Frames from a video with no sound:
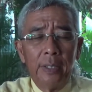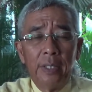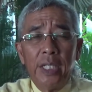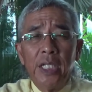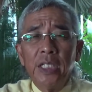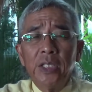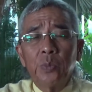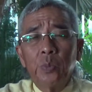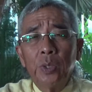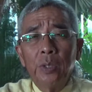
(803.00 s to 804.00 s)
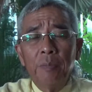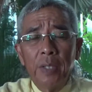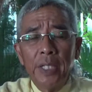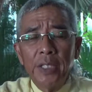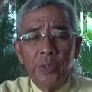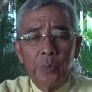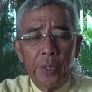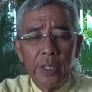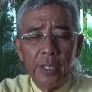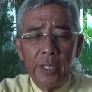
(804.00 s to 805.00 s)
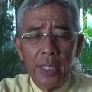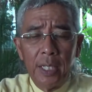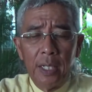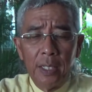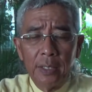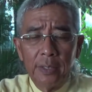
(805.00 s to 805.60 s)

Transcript: These were placed within the ark.